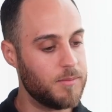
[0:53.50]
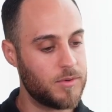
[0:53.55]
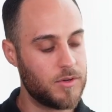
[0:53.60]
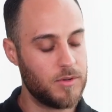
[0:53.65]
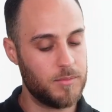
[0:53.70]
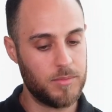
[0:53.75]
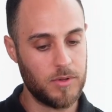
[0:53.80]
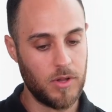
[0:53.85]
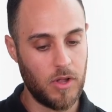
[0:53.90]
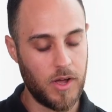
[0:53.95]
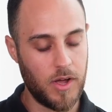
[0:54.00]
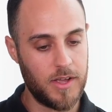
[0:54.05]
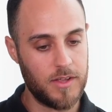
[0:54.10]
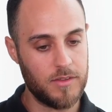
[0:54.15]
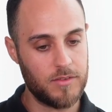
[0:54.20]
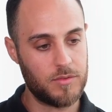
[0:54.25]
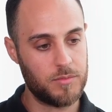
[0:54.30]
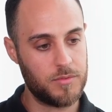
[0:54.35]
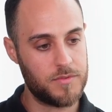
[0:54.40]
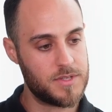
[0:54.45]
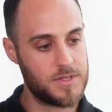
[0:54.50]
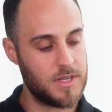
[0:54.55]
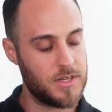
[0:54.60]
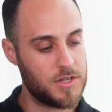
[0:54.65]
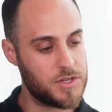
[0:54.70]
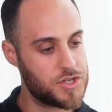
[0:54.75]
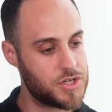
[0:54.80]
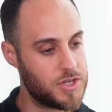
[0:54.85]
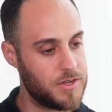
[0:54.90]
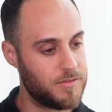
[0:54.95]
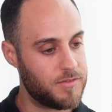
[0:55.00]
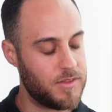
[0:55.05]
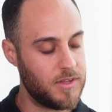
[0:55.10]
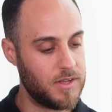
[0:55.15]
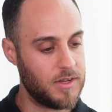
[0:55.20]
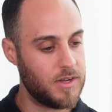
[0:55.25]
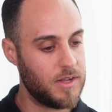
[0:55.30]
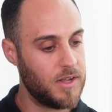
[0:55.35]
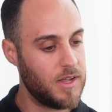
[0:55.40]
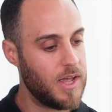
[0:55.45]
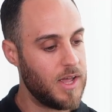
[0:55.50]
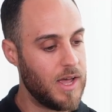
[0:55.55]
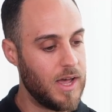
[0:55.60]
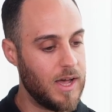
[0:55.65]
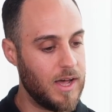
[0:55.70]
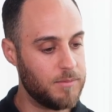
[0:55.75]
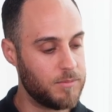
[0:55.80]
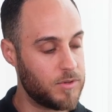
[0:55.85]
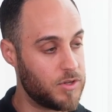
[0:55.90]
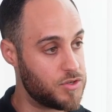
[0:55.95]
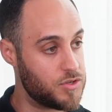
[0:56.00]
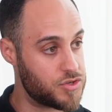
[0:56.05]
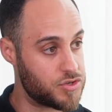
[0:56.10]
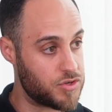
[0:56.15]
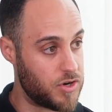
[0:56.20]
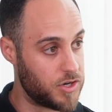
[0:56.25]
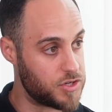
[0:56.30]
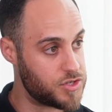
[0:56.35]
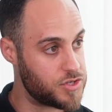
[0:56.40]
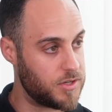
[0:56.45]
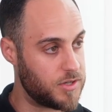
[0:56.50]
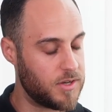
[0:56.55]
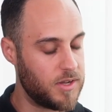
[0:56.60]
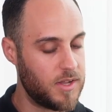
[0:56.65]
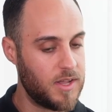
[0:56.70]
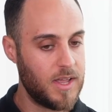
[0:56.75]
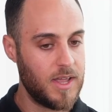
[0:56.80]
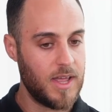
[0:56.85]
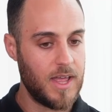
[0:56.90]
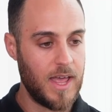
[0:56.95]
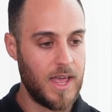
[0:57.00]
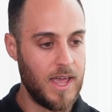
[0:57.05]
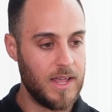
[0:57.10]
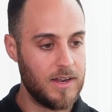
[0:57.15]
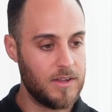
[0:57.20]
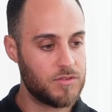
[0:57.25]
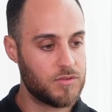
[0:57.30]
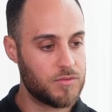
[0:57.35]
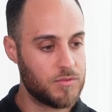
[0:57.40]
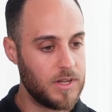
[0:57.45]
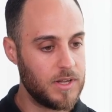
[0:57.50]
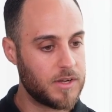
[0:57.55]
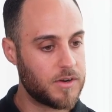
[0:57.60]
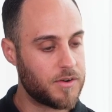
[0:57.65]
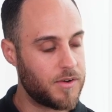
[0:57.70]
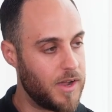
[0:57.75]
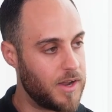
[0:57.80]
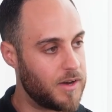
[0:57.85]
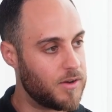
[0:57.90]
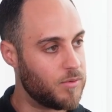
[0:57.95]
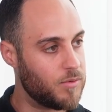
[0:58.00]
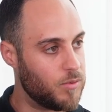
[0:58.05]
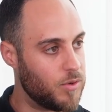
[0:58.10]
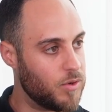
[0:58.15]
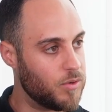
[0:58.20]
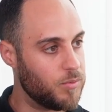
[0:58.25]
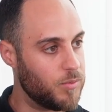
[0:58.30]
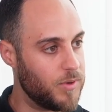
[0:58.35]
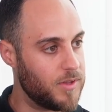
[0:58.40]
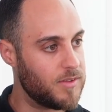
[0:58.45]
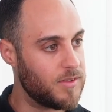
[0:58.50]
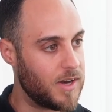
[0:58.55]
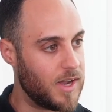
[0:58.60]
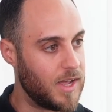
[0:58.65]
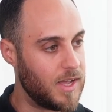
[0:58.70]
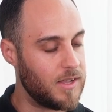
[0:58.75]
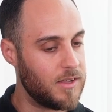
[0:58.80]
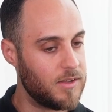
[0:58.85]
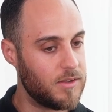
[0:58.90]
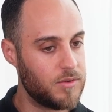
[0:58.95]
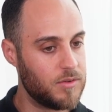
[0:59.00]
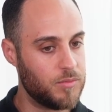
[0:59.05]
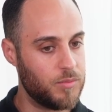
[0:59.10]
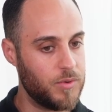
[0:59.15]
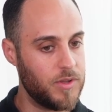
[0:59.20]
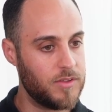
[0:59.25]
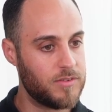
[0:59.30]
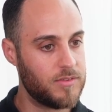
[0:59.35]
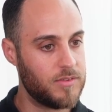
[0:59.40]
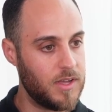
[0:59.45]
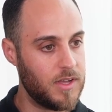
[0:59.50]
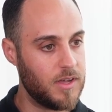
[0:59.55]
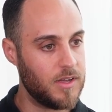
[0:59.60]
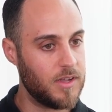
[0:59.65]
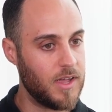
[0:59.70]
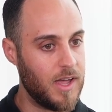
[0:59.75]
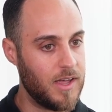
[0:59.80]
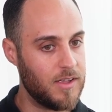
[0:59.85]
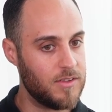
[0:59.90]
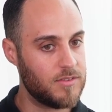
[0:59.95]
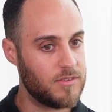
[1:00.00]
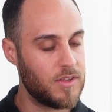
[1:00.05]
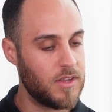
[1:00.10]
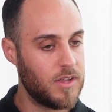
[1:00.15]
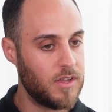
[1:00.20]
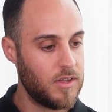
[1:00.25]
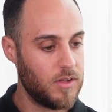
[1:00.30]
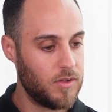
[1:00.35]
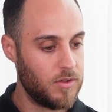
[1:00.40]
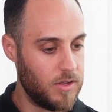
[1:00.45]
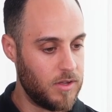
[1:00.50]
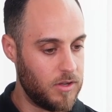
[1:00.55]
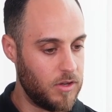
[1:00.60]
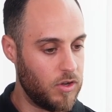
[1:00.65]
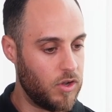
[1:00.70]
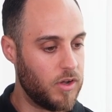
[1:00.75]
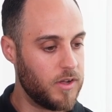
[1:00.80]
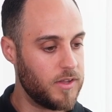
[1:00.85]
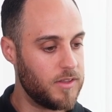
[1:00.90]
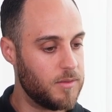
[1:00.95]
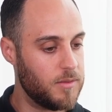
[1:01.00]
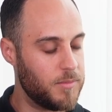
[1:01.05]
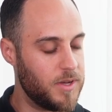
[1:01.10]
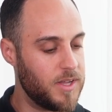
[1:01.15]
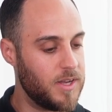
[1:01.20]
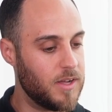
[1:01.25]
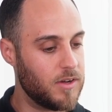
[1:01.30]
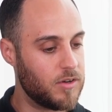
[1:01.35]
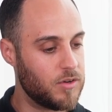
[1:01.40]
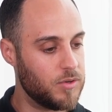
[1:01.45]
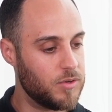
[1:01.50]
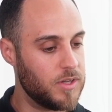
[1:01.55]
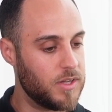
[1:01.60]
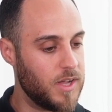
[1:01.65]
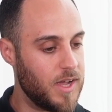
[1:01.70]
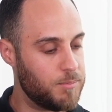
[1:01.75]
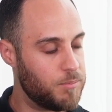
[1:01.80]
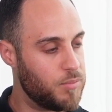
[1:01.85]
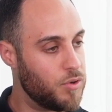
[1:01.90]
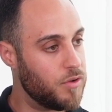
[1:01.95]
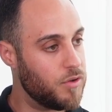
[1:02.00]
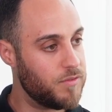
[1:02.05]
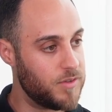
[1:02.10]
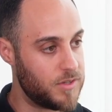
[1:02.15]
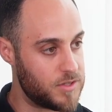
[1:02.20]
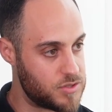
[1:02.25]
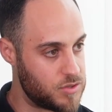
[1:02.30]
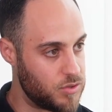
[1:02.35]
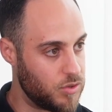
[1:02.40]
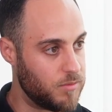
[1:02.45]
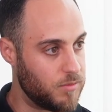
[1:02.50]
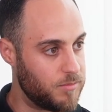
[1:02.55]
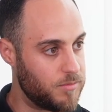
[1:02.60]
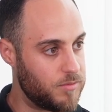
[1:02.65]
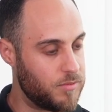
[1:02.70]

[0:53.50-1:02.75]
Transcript: compliance. We've seen a shift in construction, and it's really created a world where today we see it as a lot in the media calling it a perfect storm